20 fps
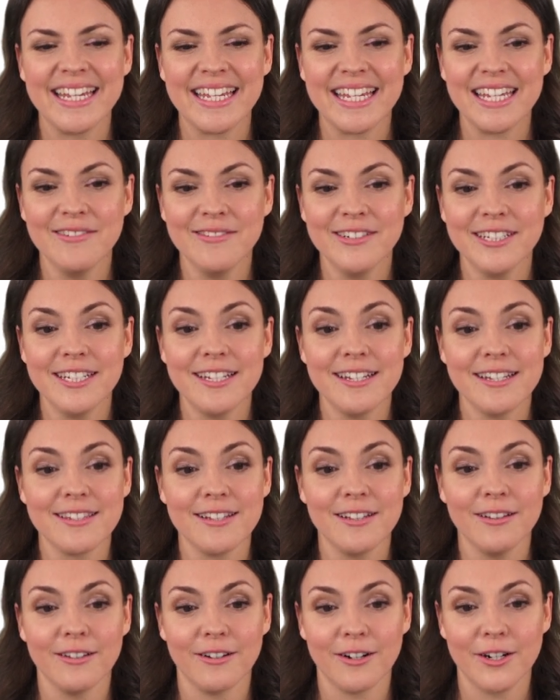Given is
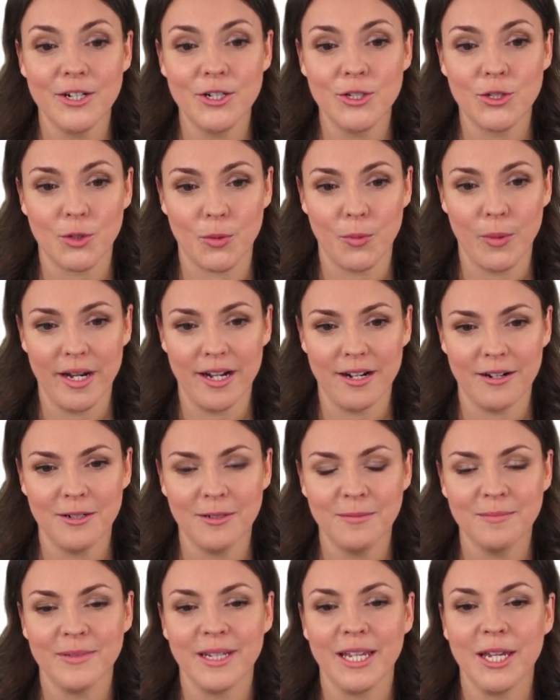a large
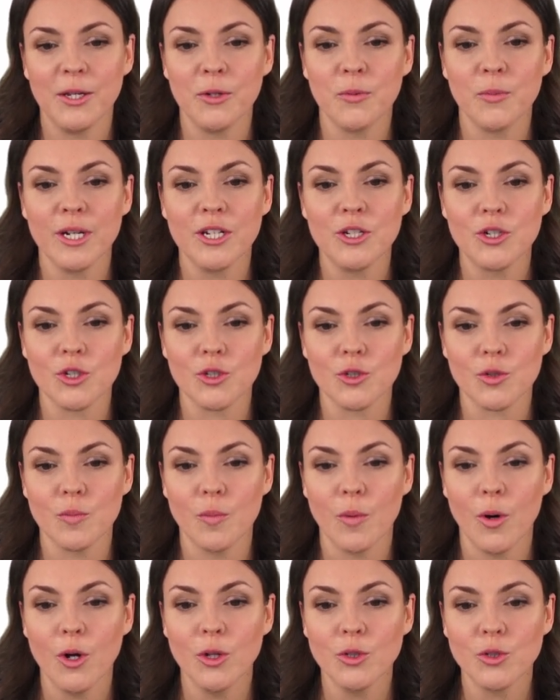square in which a
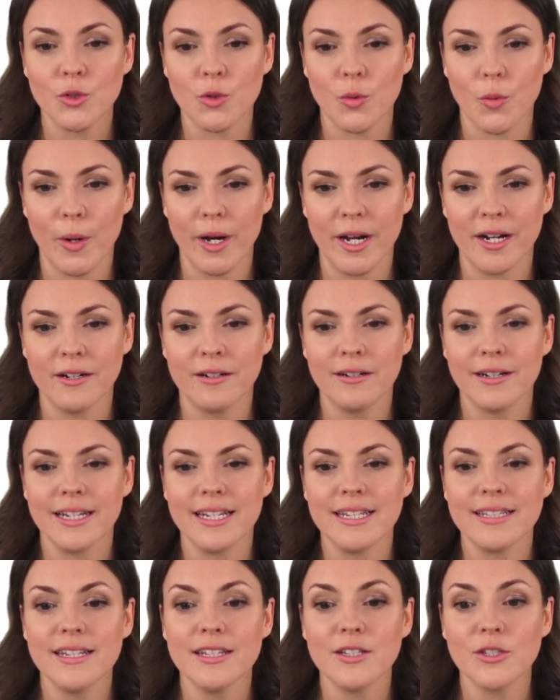small square
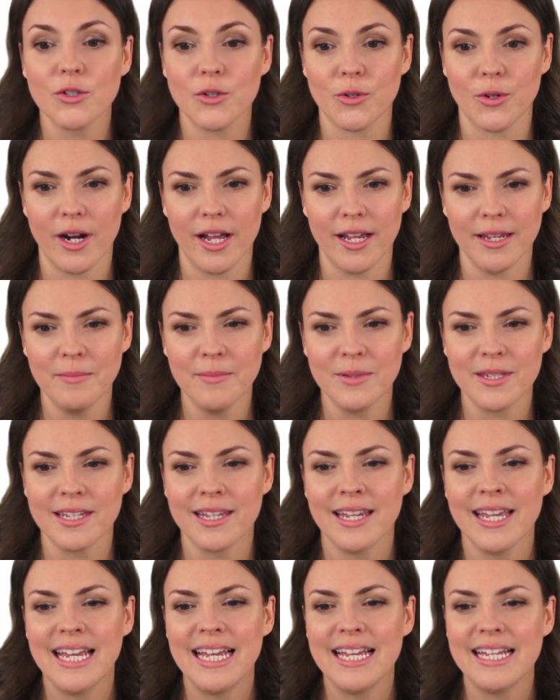is inscribed
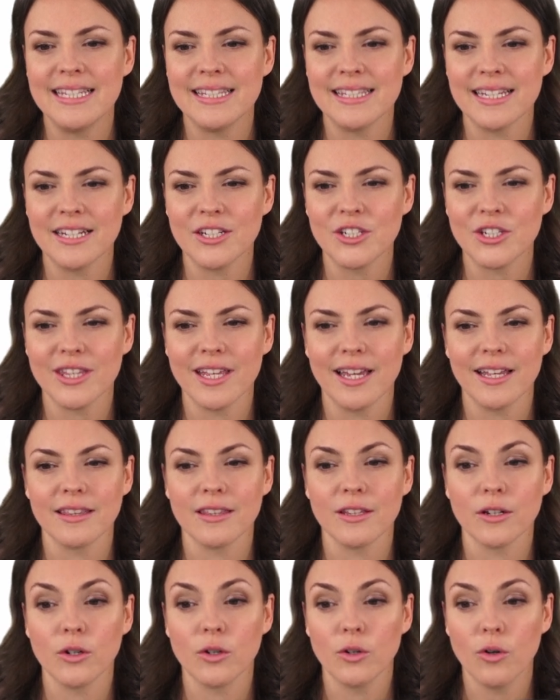such
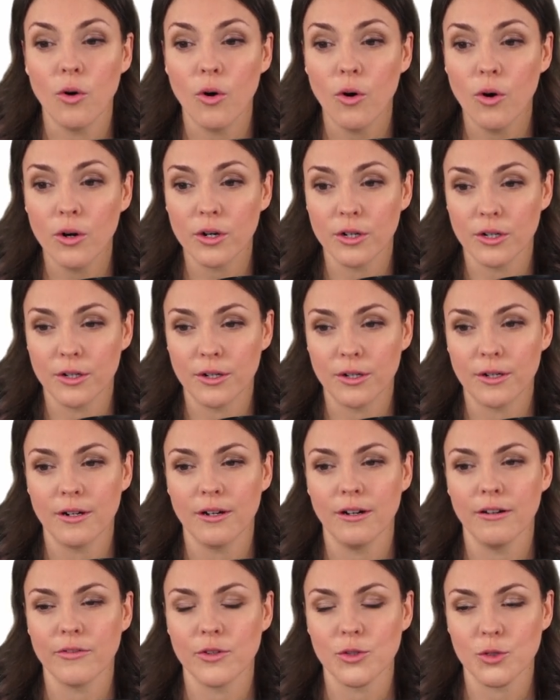that the corner
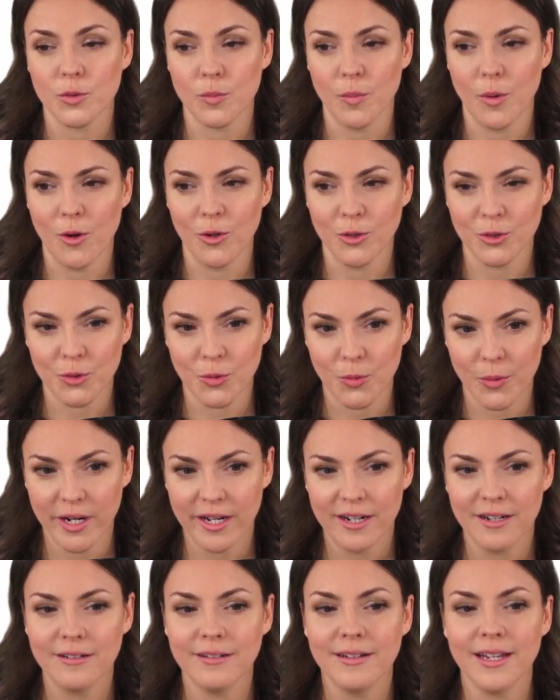of the small
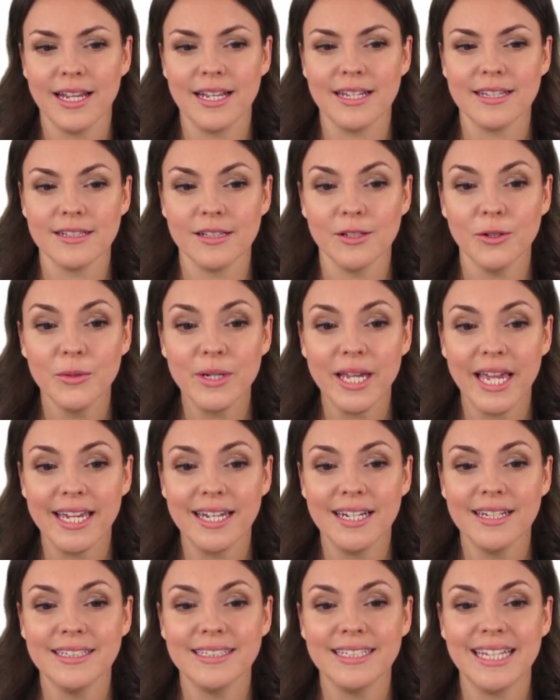square is
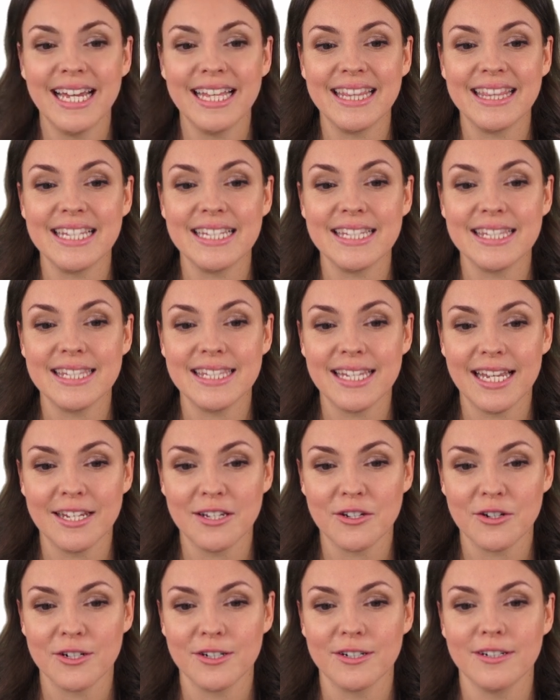located at the
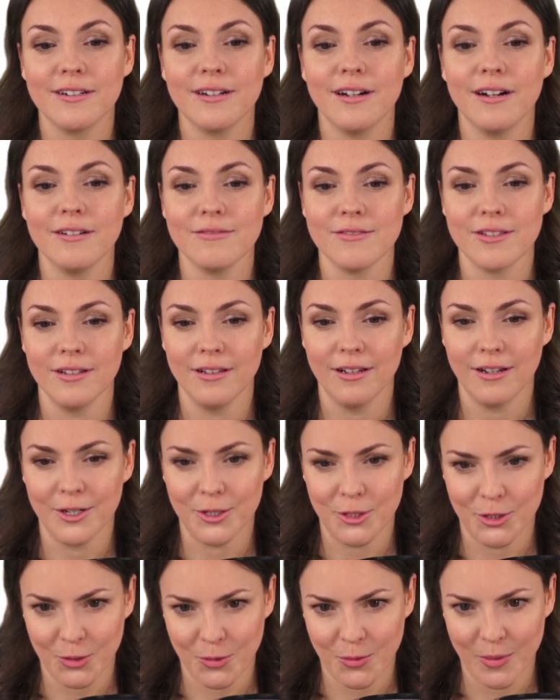center of the
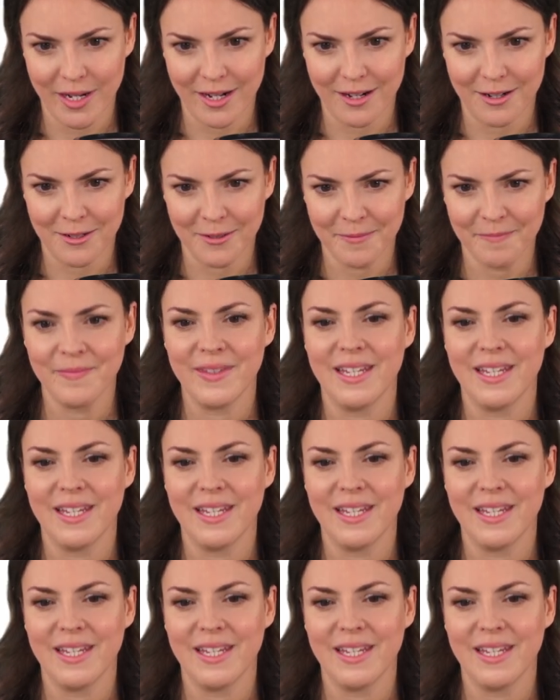large square.